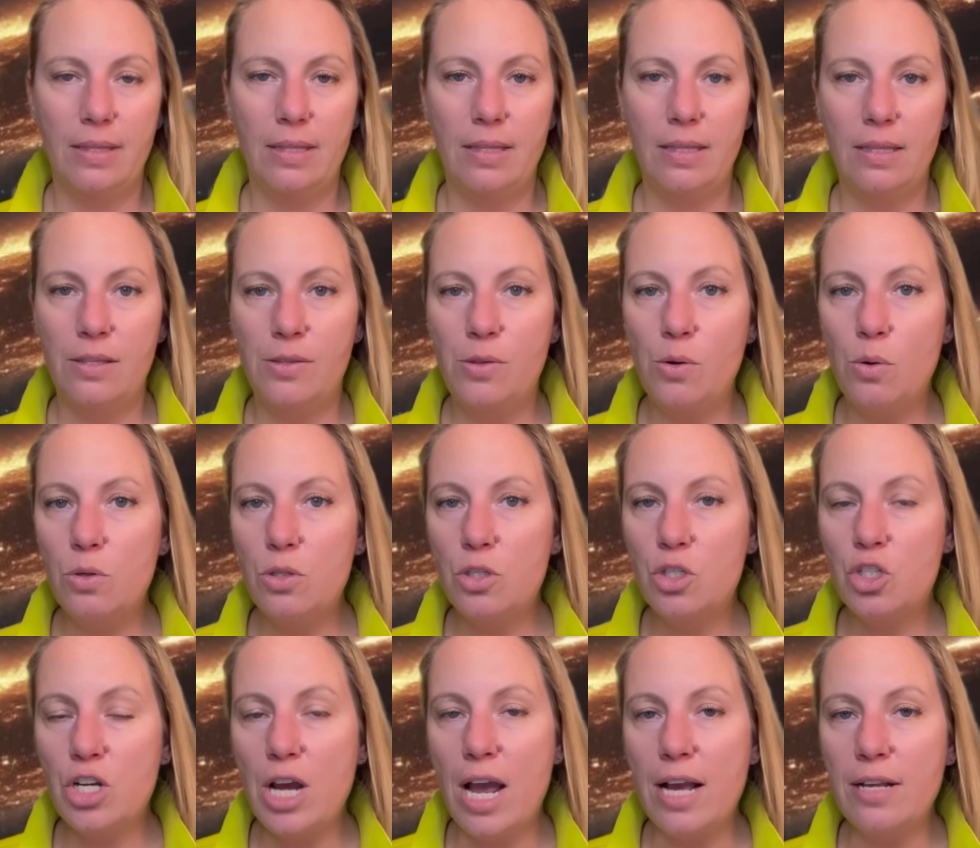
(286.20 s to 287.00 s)

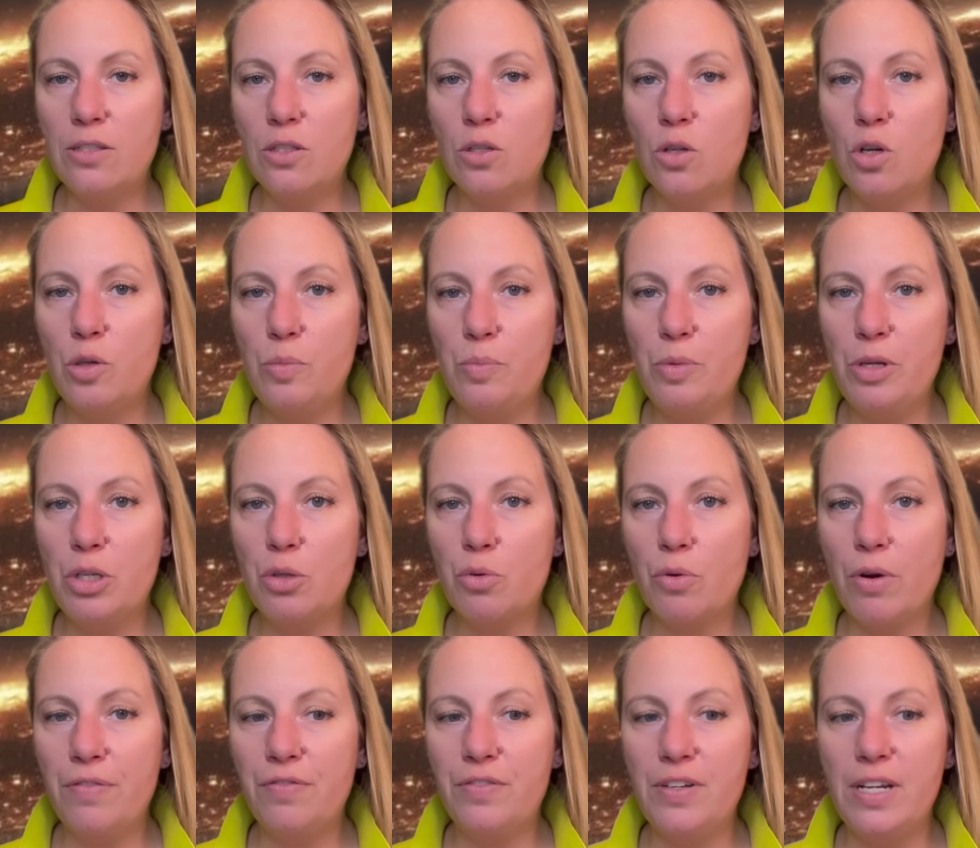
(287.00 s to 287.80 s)
Those chunks could be
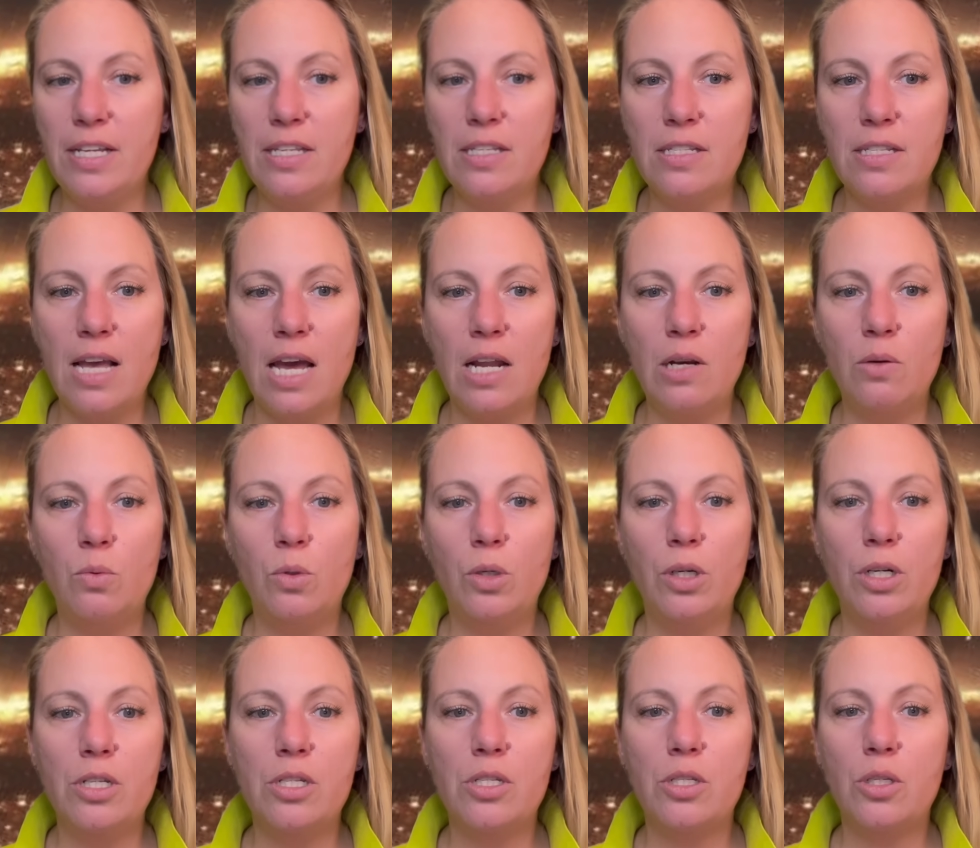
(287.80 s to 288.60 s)
drifting
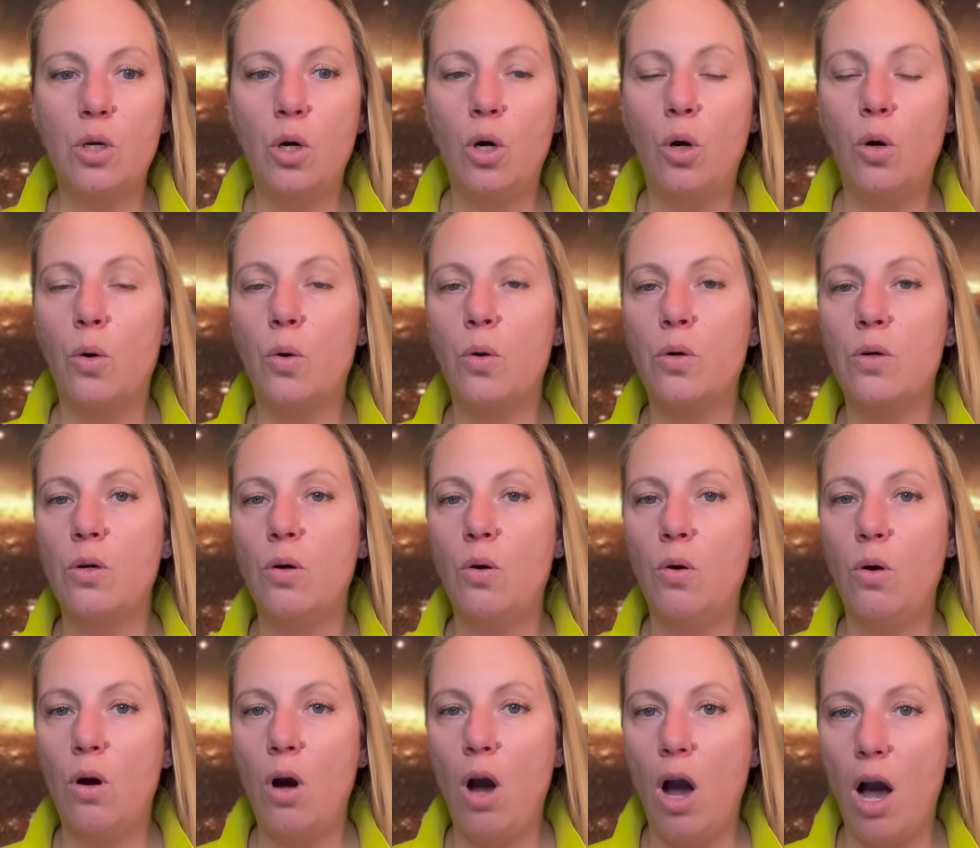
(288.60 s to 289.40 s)
sunwards,
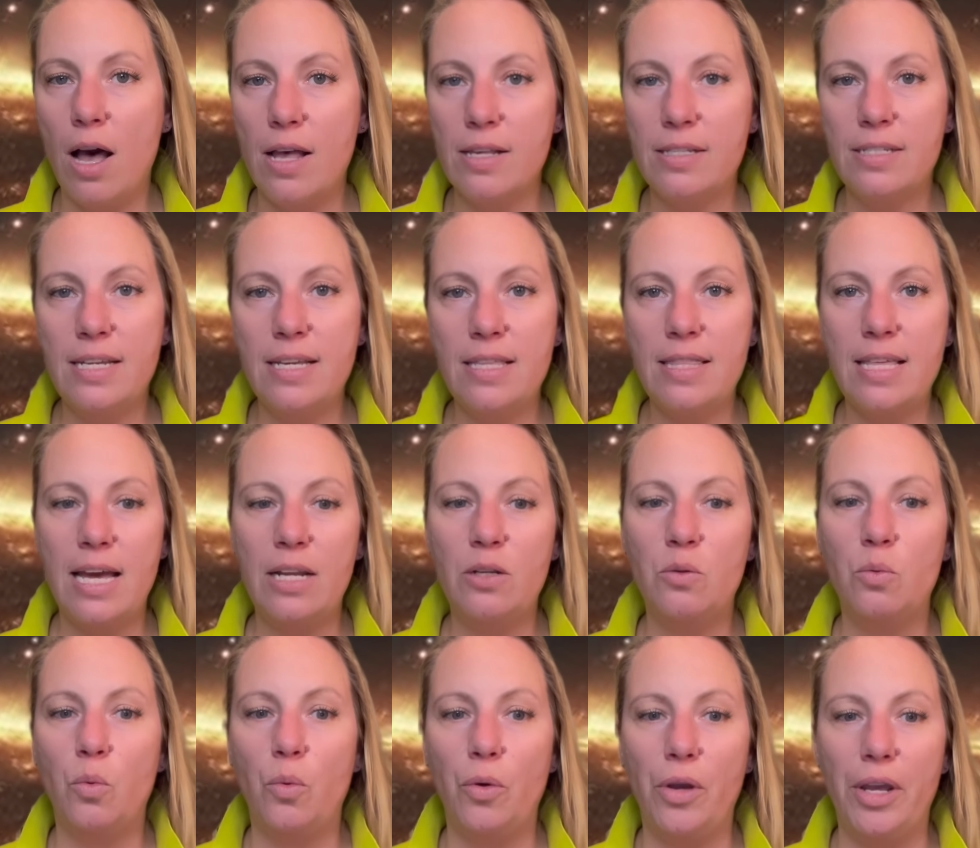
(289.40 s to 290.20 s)
causing that
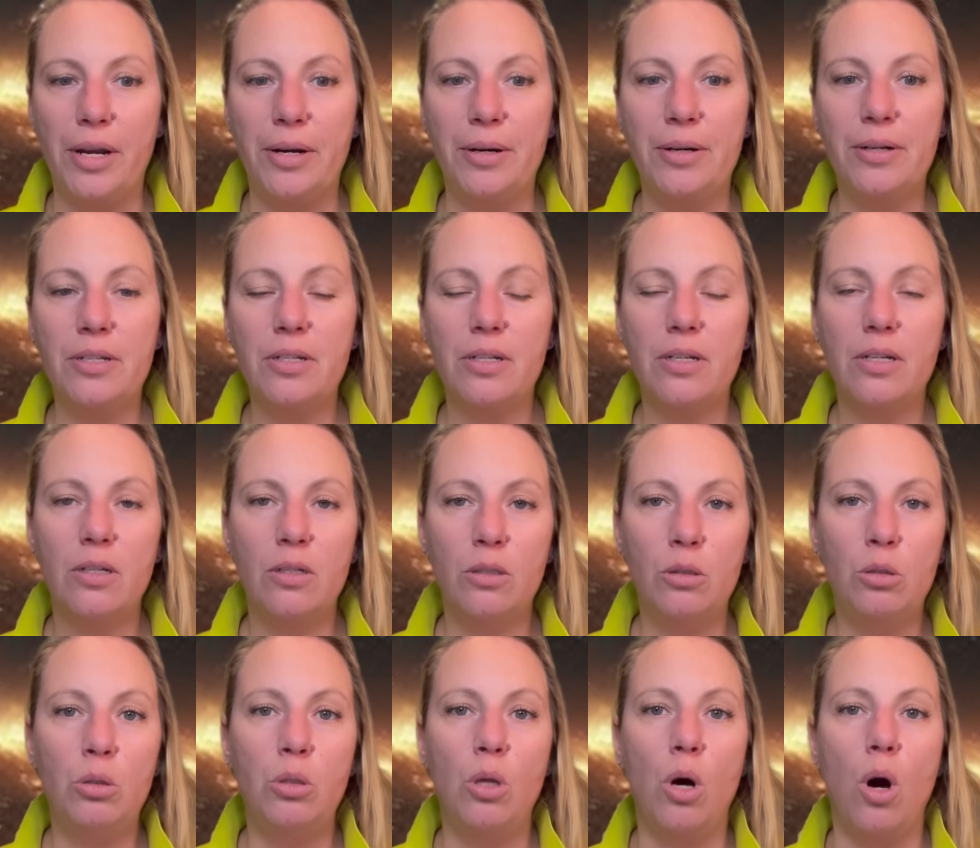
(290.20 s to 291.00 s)
weird
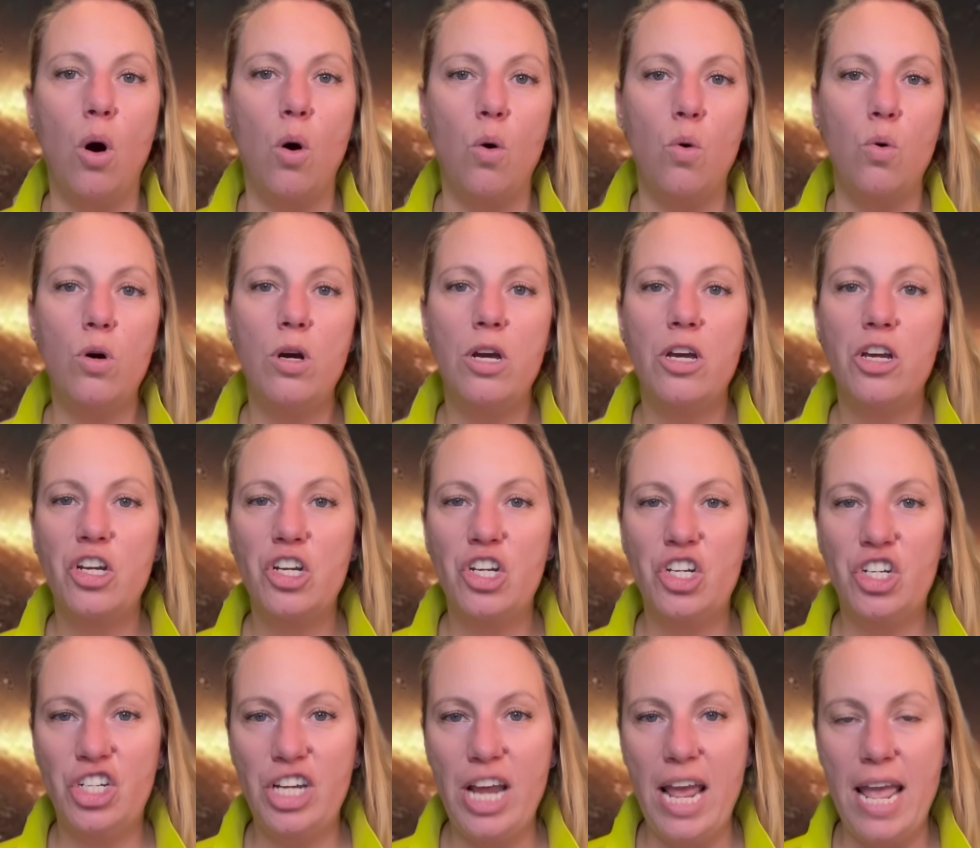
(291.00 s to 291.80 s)
glow
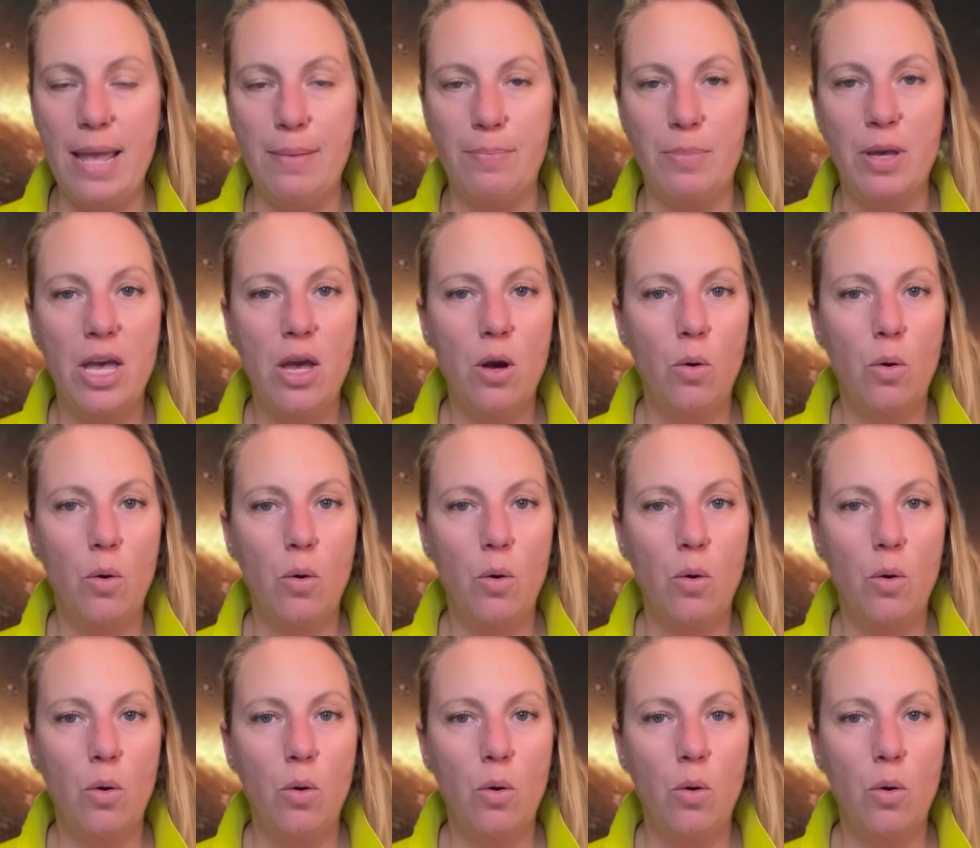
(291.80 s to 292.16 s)
shape.